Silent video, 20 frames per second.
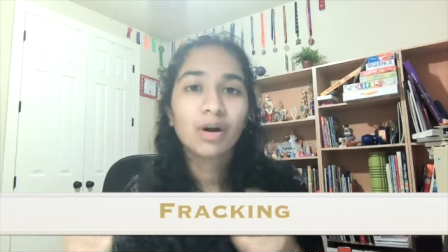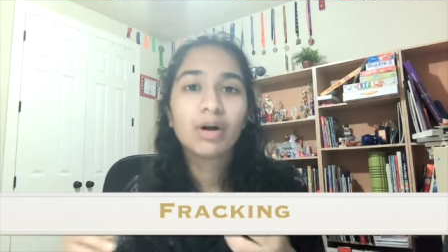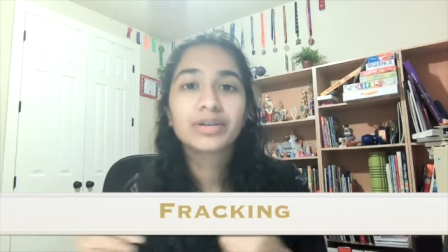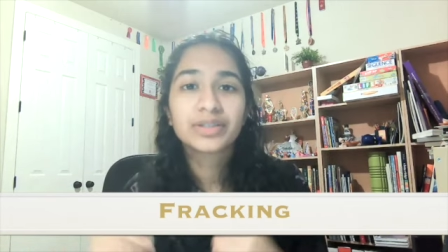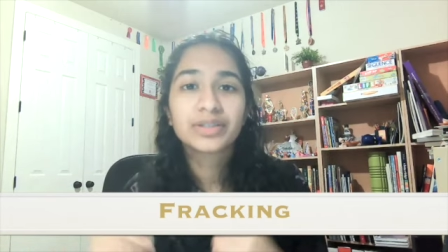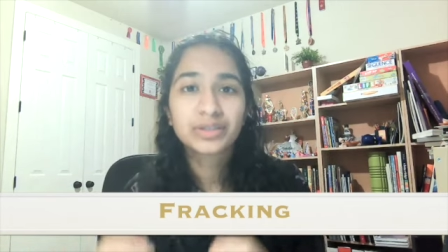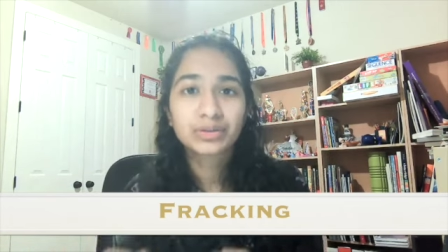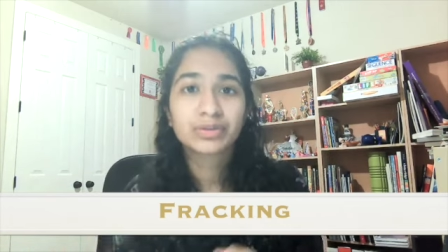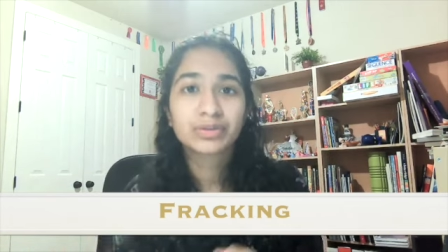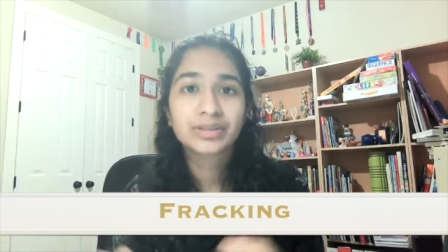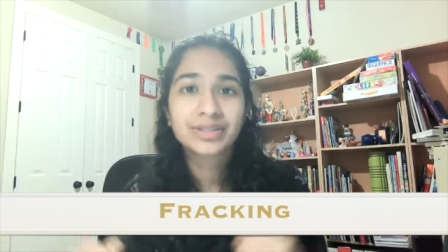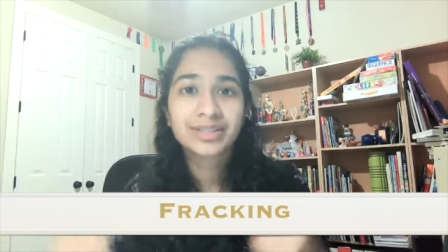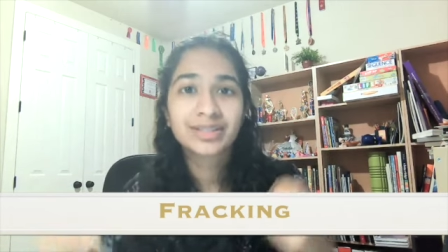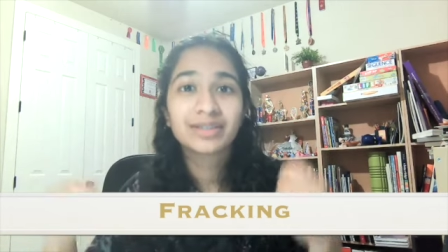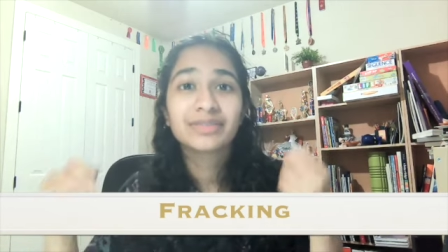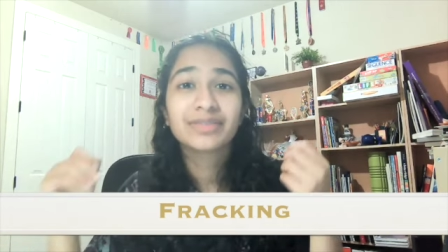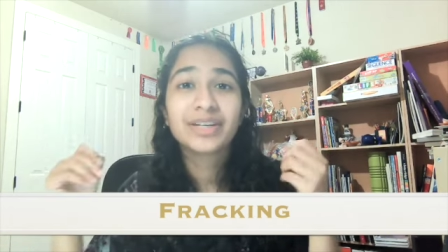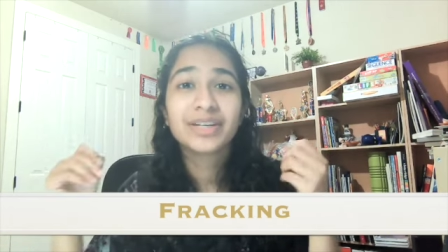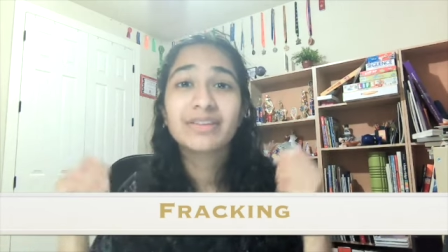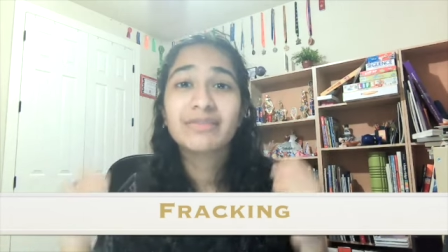all sorts
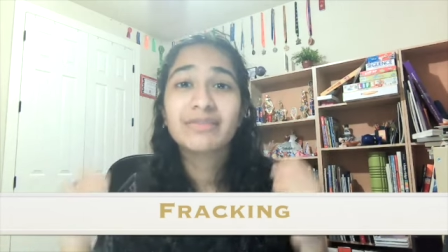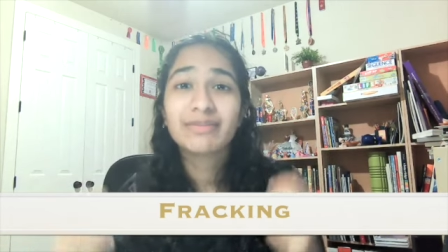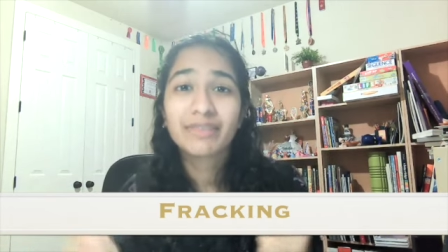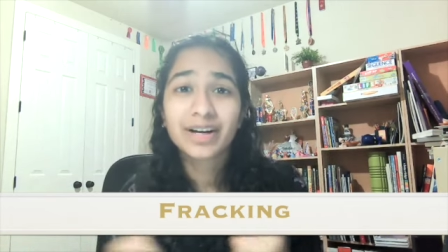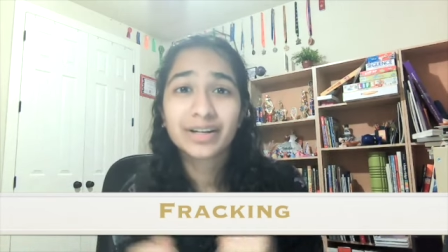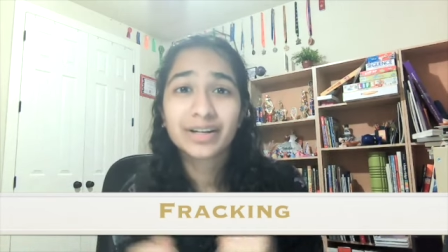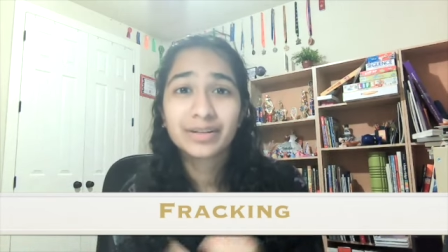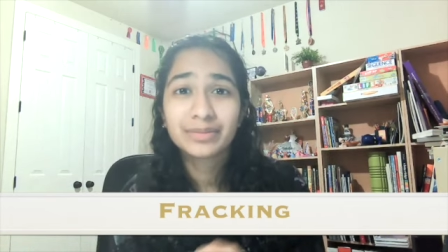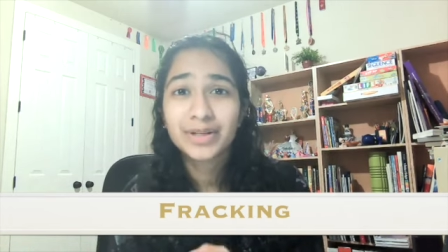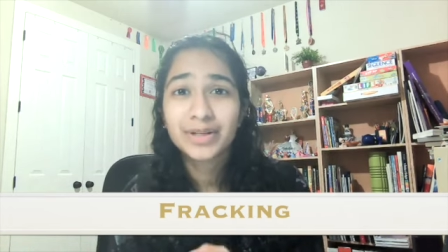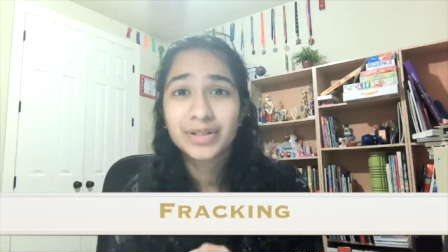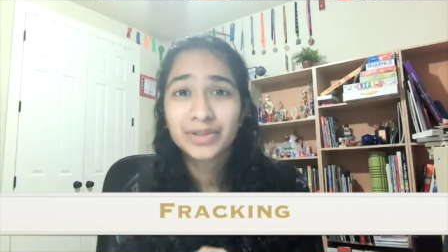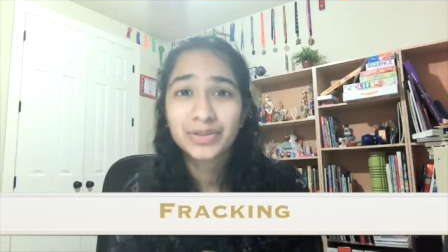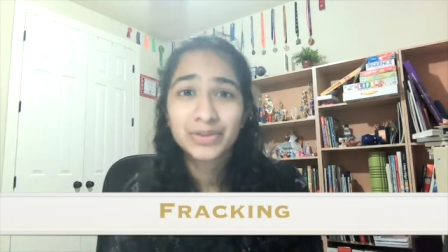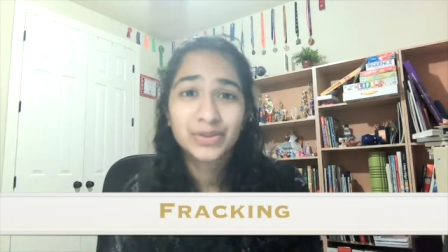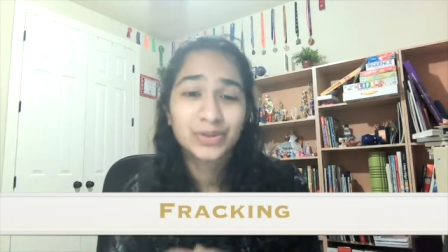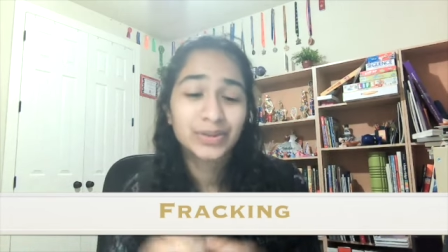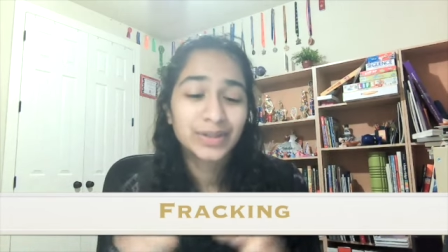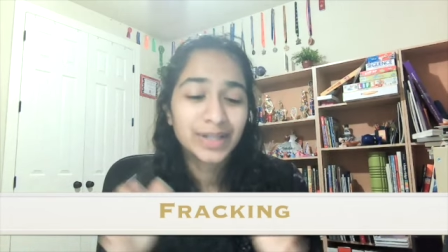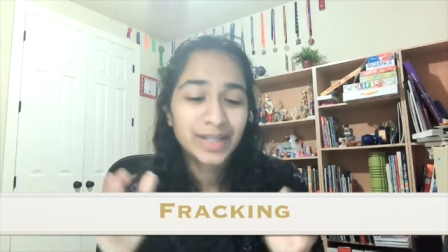of
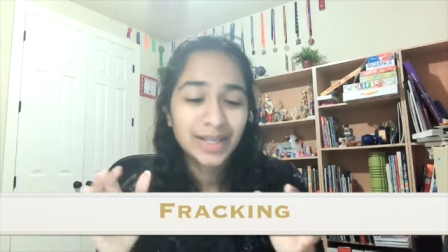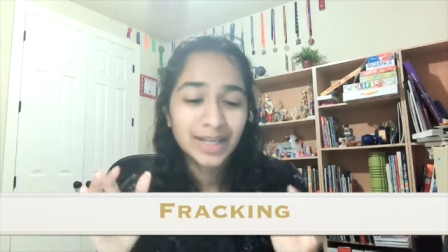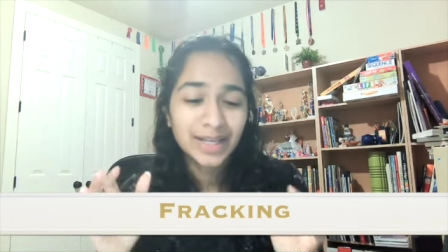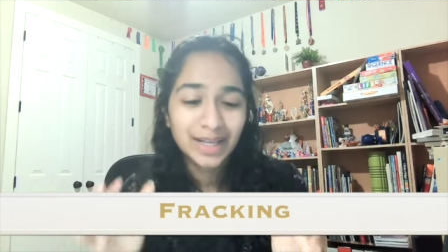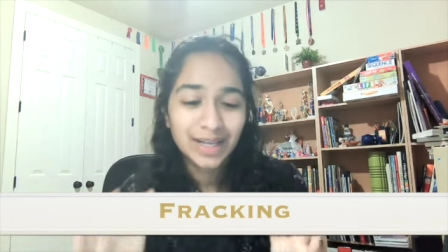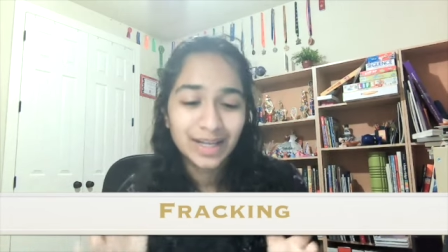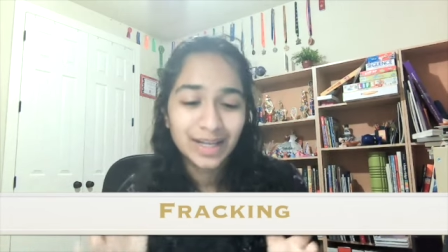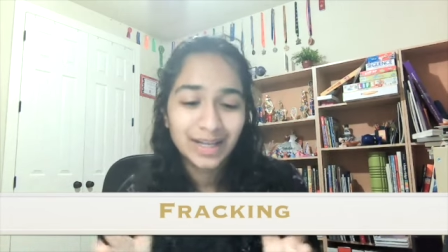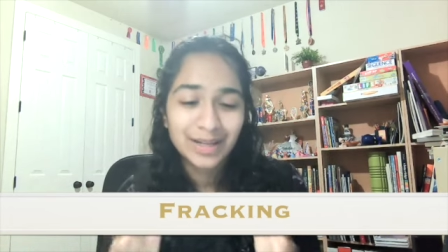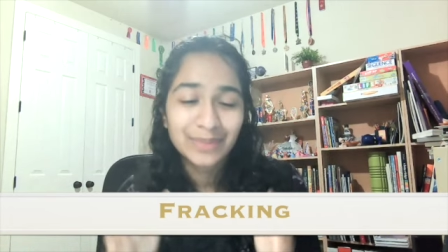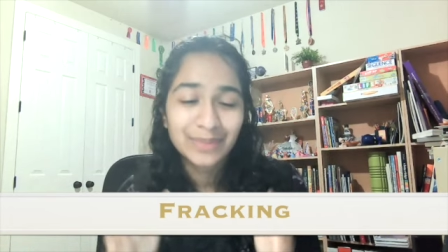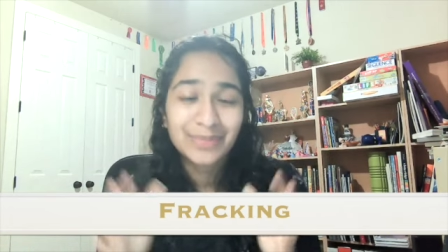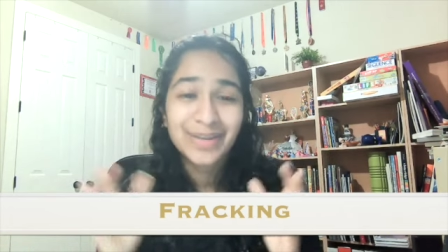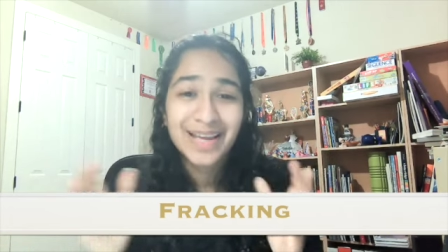environmental um,